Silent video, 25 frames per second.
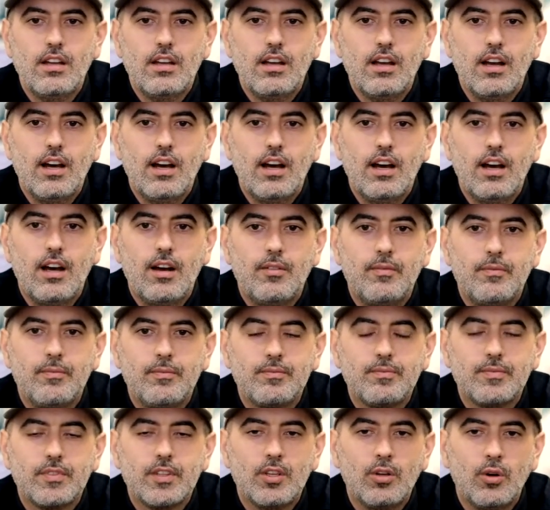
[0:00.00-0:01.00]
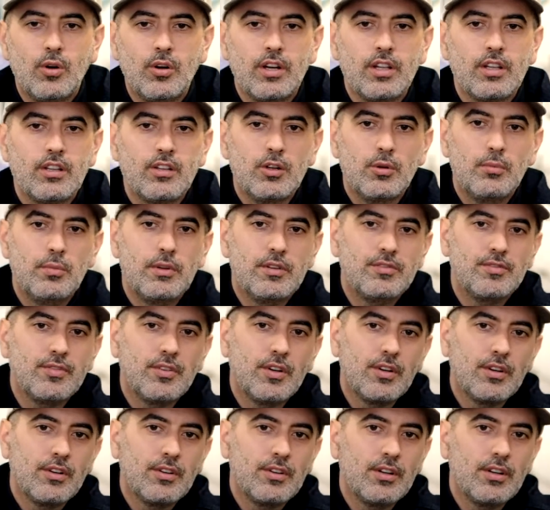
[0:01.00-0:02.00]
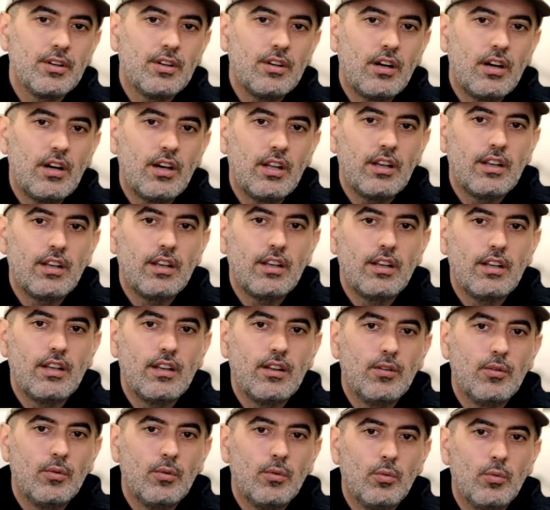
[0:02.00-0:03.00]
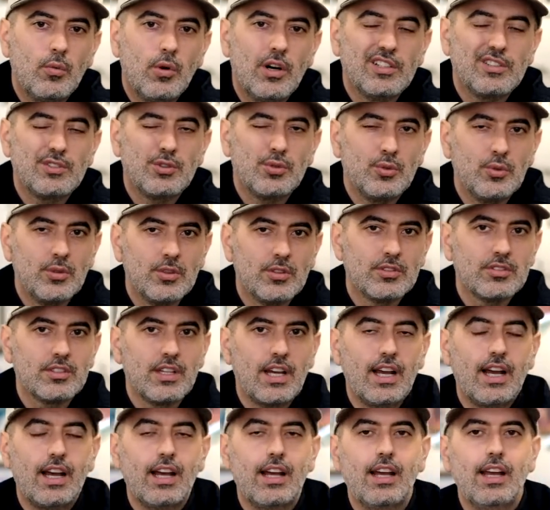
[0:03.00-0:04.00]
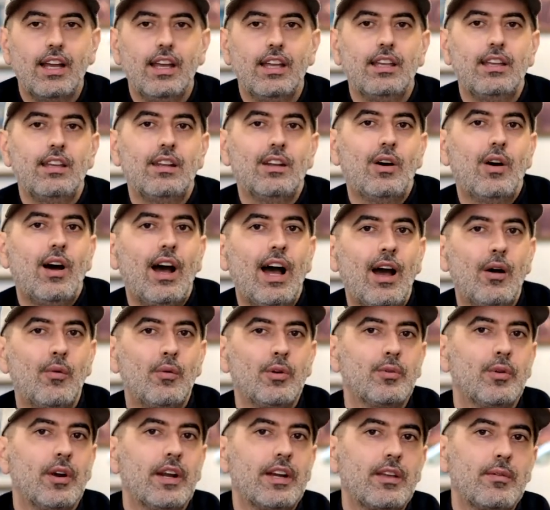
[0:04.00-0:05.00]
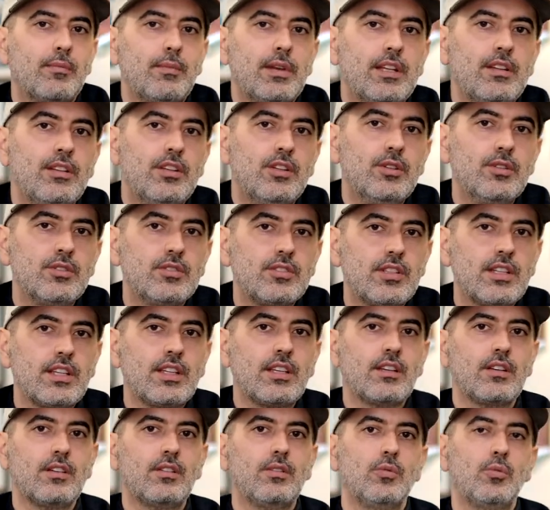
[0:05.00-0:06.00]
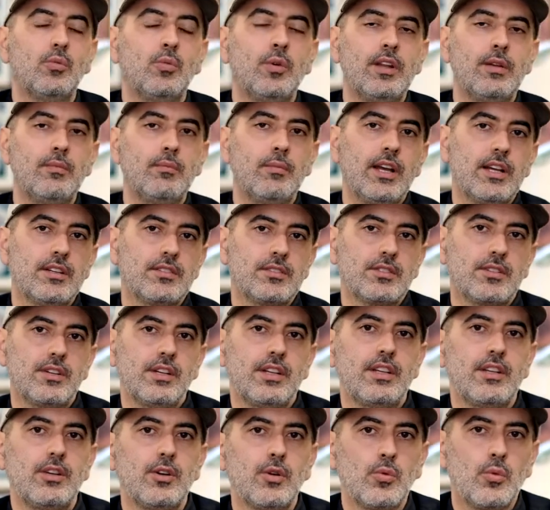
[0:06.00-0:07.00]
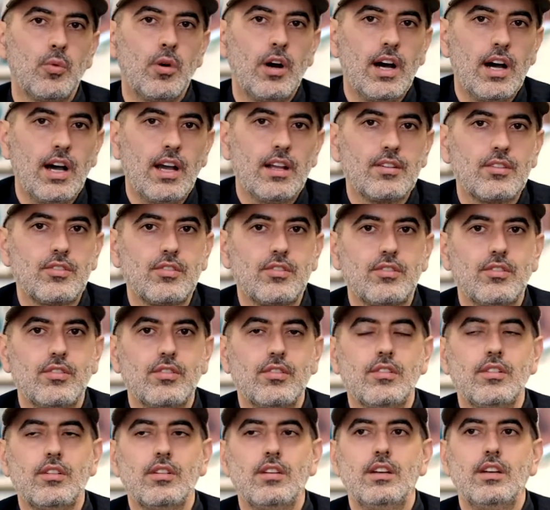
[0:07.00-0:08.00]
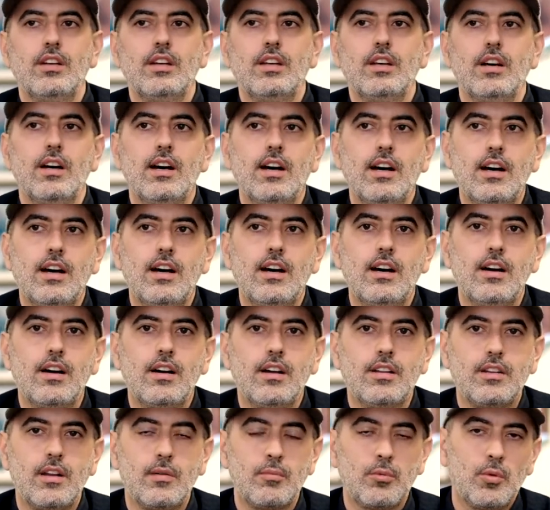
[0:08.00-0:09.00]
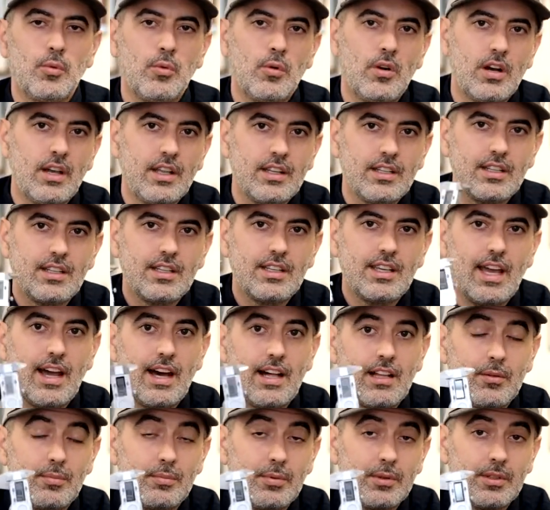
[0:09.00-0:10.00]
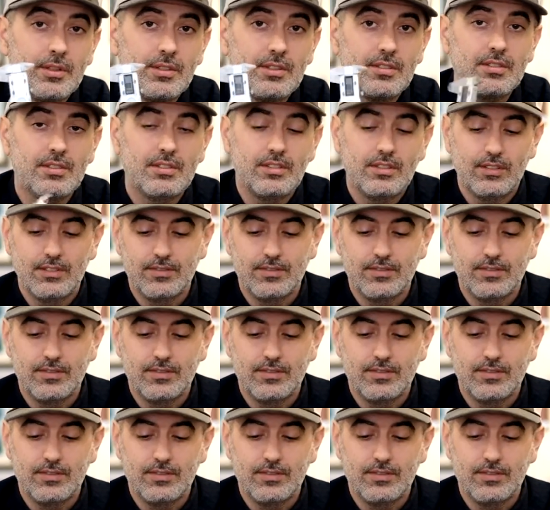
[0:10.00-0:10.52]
Going a little bit further on what tools I would recommend using when measuring your watch. Number one, calipers.